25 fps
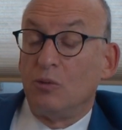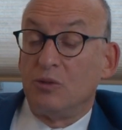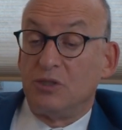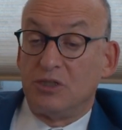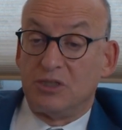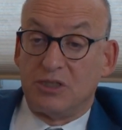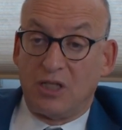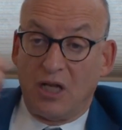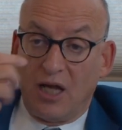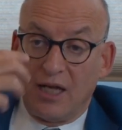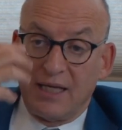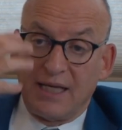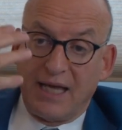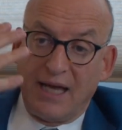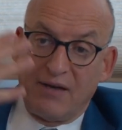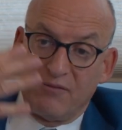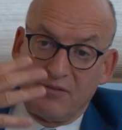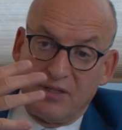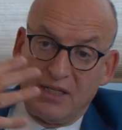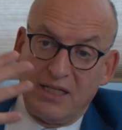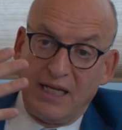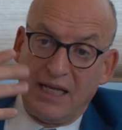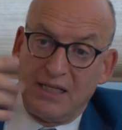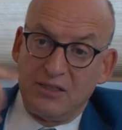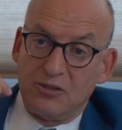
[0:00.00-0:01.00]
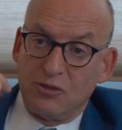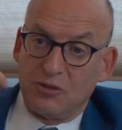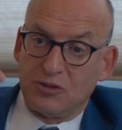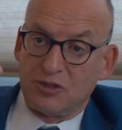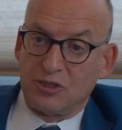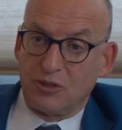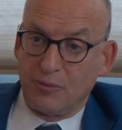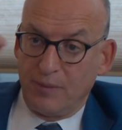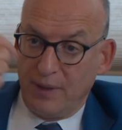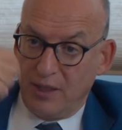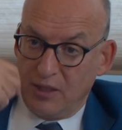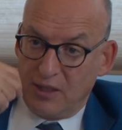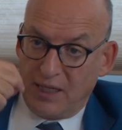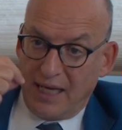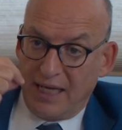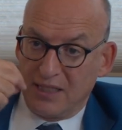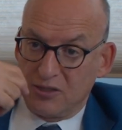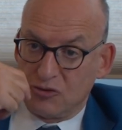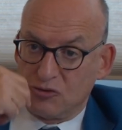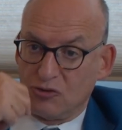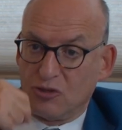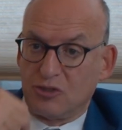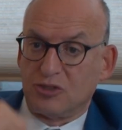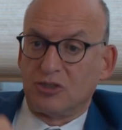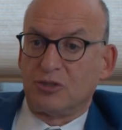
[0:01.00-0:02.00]
which is like having an endoscopy or
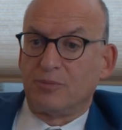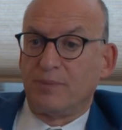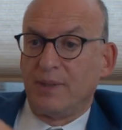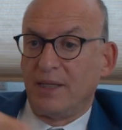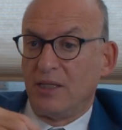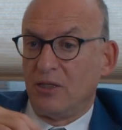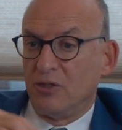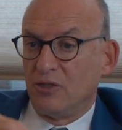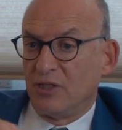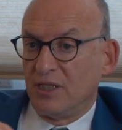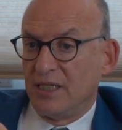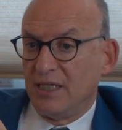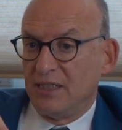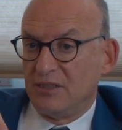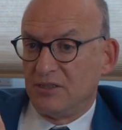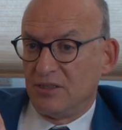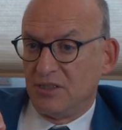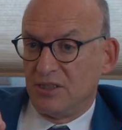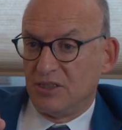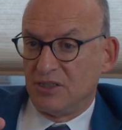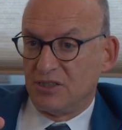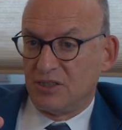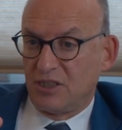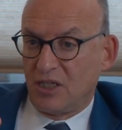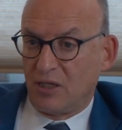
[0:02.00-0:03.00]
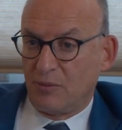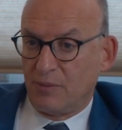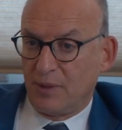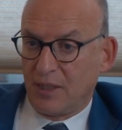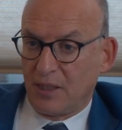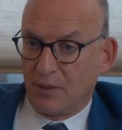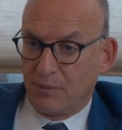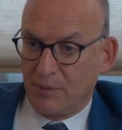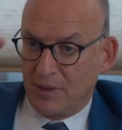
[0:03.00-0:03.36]
gastroscopy looking into the stomach,